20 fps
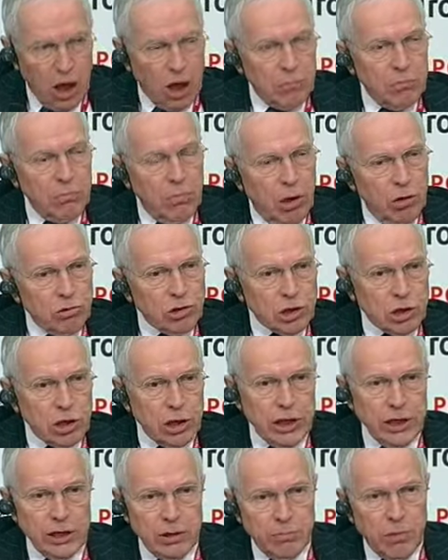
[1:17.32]
are
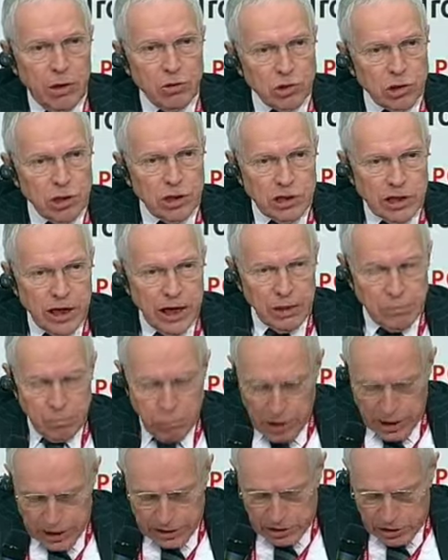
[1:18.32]
mostly take
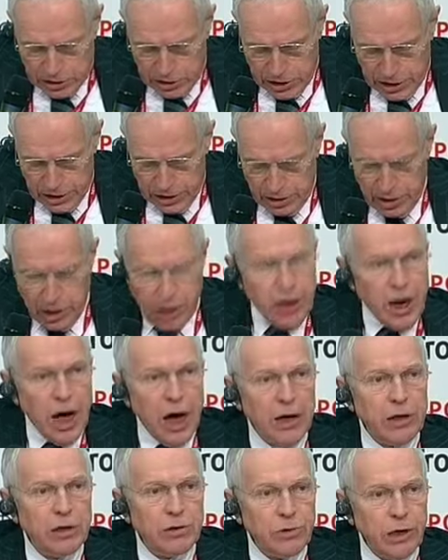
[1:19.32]
place in the
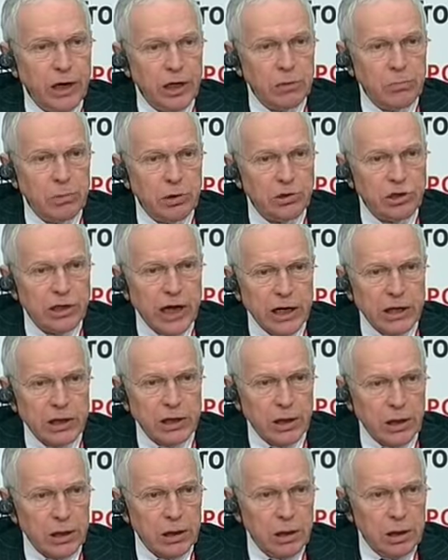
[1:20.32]
non-tradable
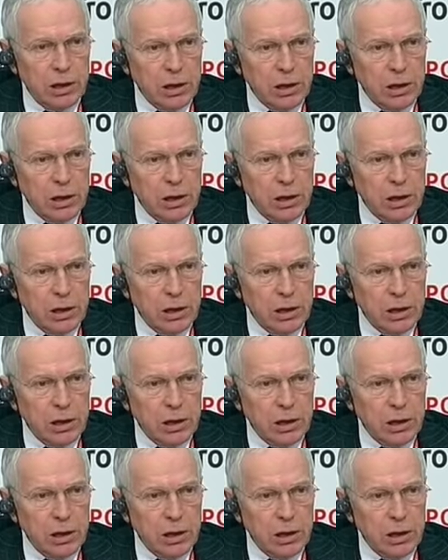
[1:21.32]
sector